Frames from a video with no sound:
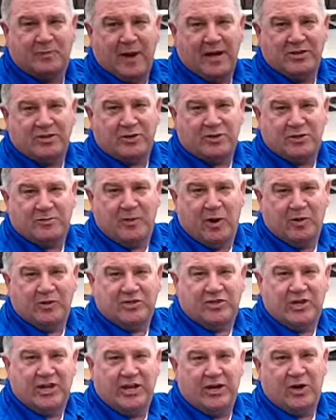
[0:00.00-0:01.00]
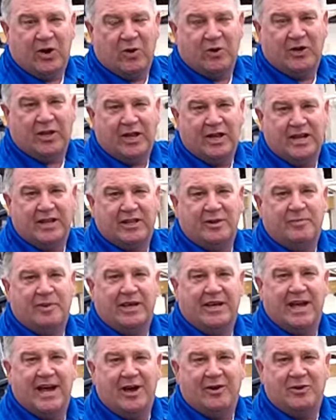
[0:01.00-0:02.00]
Spicer's Boat City in Houghton Lake, the
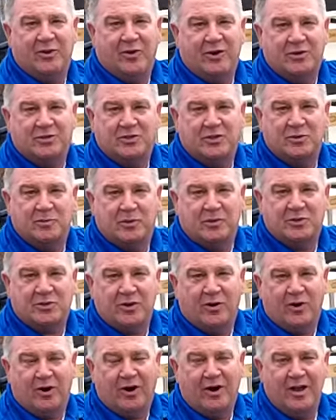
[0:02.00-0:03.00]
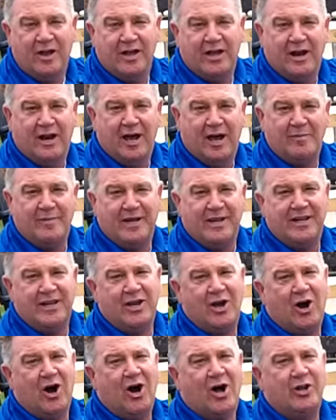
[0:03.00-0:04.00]
big outdoor superstore, and I'm in
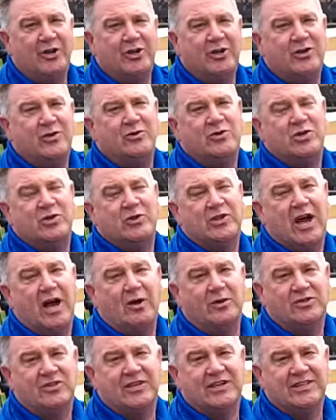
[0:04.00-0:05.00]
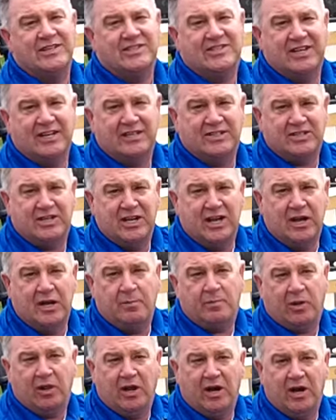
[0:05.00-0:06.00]
the all-new
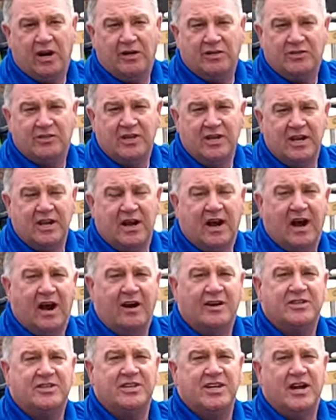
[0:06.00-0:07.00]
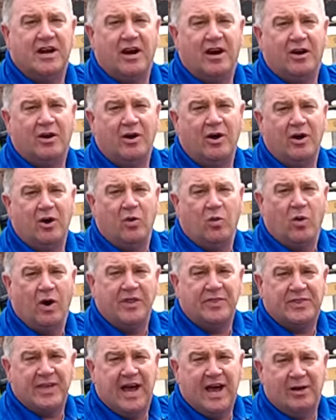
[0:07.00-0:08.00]
2016 Polaris RZR
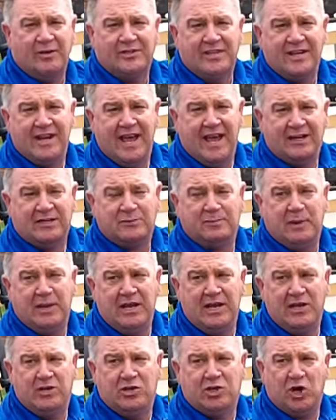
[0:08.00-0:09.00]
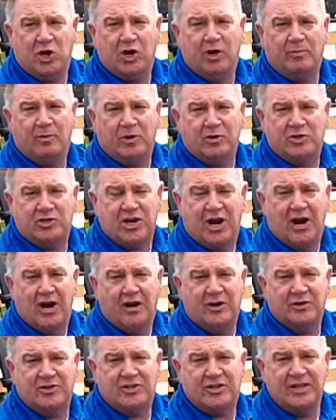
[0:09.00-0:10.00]
1000 XP
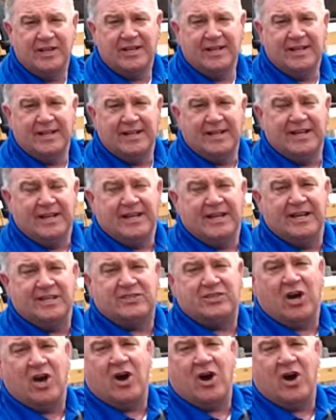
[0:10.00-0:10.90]
turbocharged. It's